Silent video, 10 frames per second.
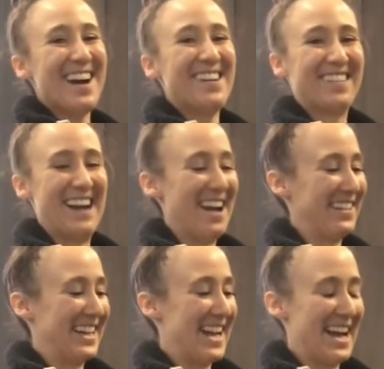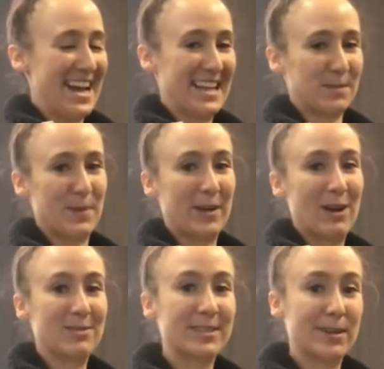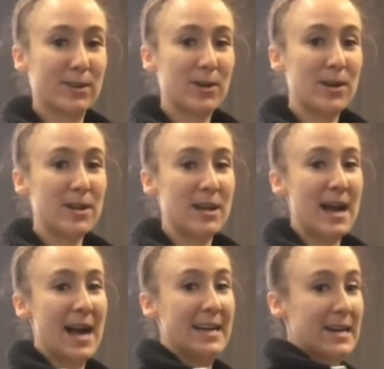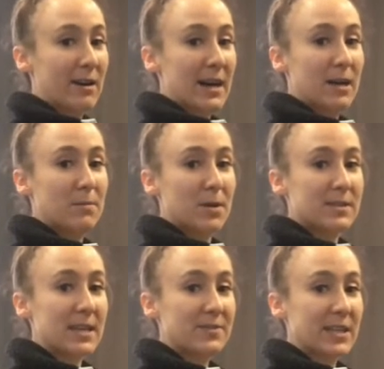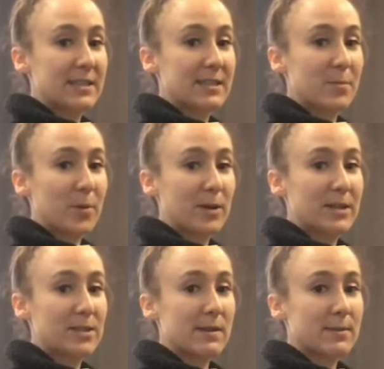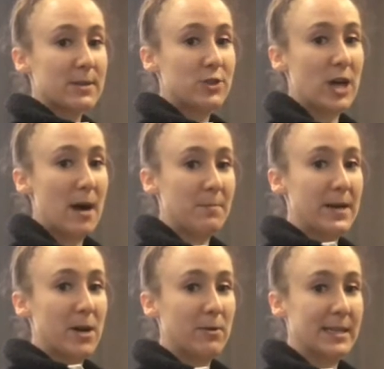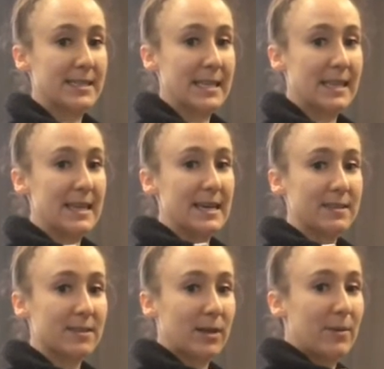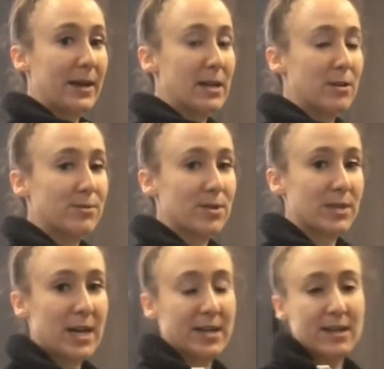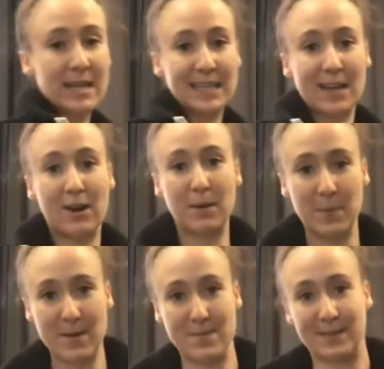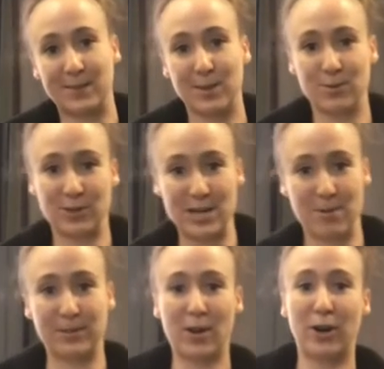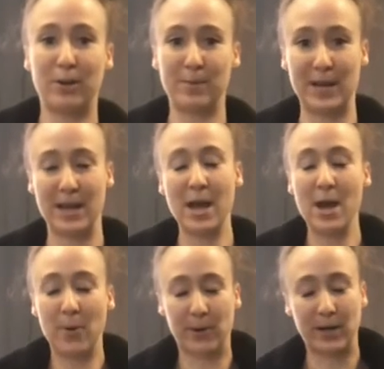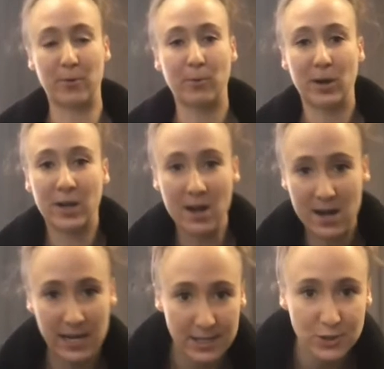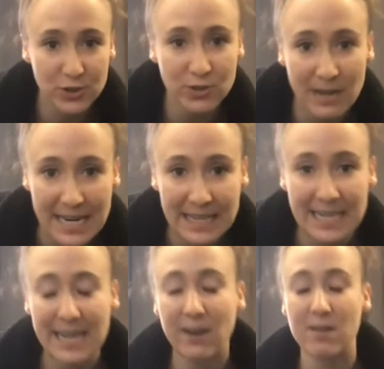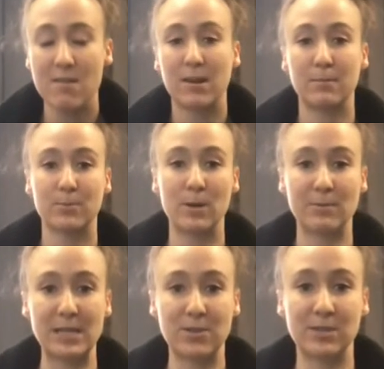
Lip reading: we're having a nice big round circle. I need our elbows lifted and supported, so as we jump, I don't want to see this. Okay, we got to use those underneath the armpit muscles, which I know is hard, but we're going to work on strengthening our arms while we do